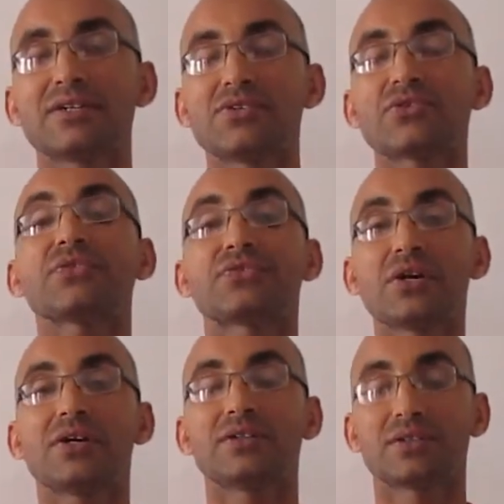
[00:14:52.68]

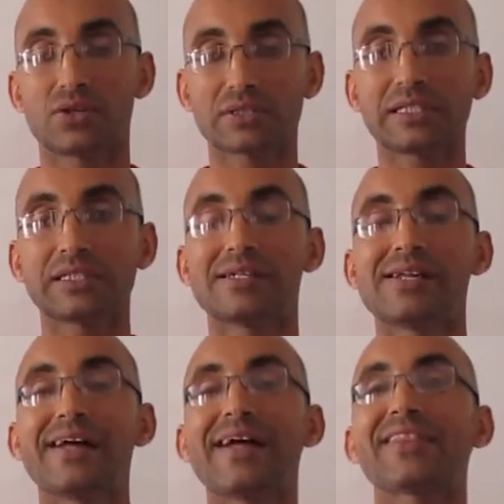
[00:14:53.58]
refer, okay,
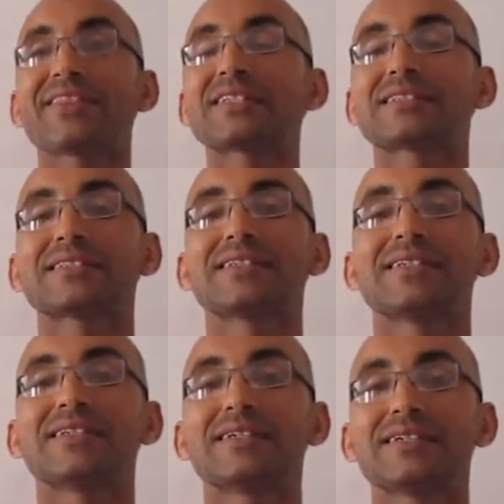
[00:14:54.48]
and that,
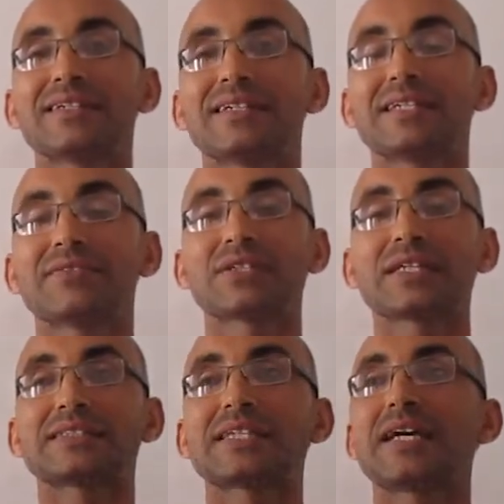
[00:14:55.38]
if you
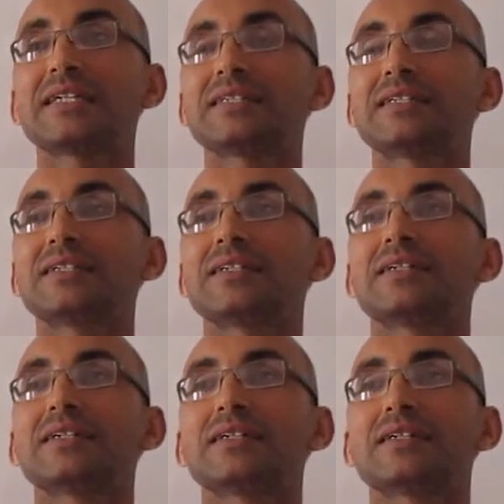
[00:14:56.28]
can say,
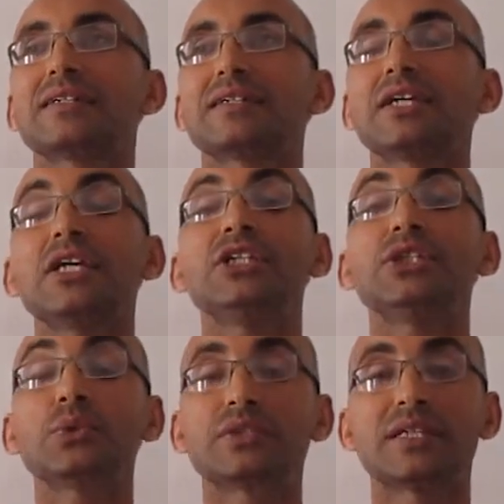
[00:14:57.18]

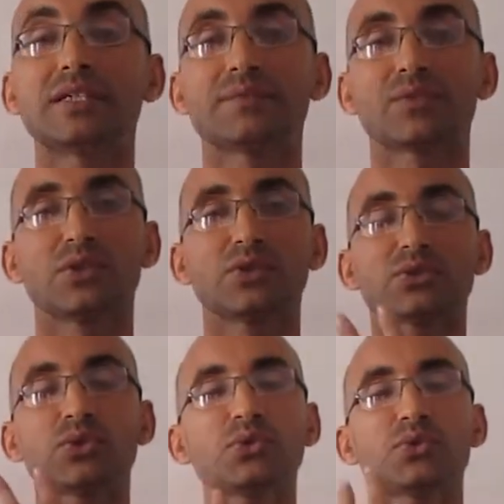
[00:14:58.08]
allude
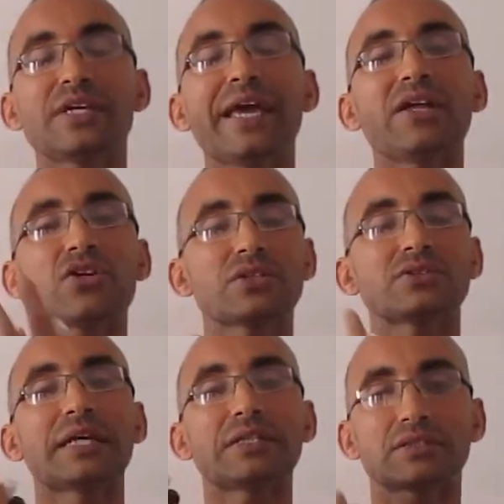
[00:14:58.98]
to the
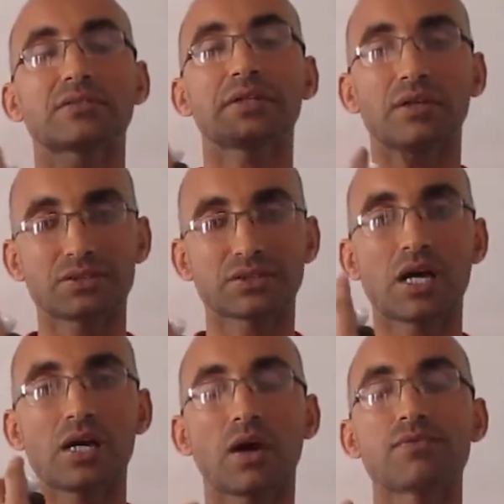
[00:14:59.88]
ancient history
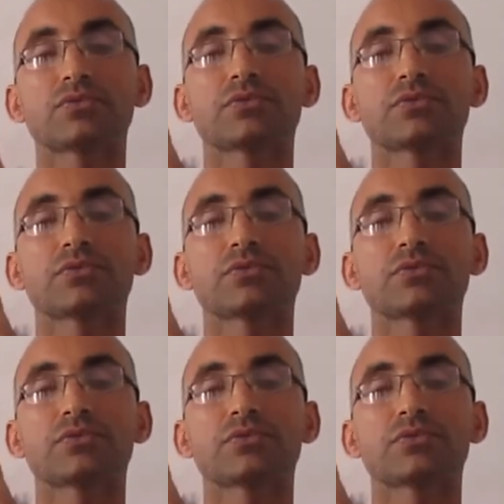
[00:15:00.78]
also of the